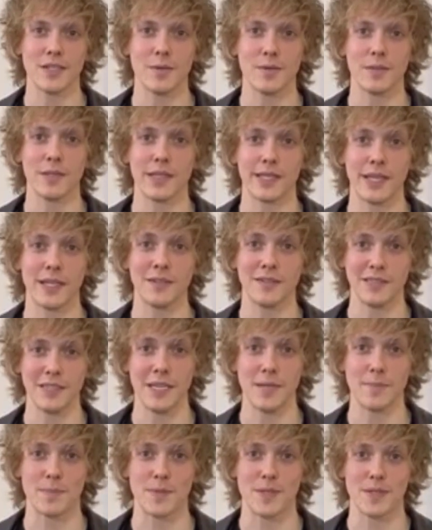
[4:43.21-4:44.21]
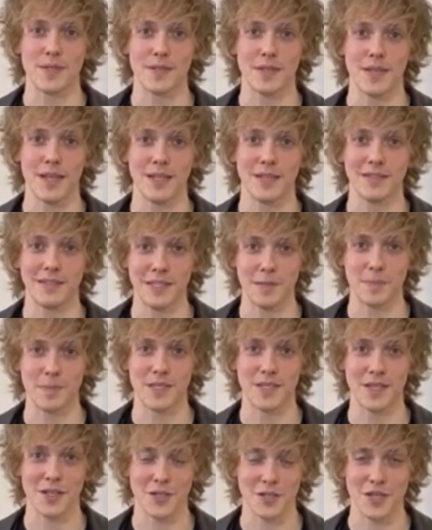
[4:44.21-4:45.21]
"You were licking your lips and your
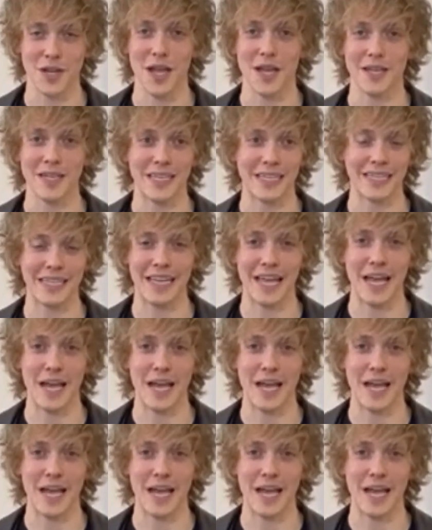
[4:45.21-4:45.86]
lipstick shining,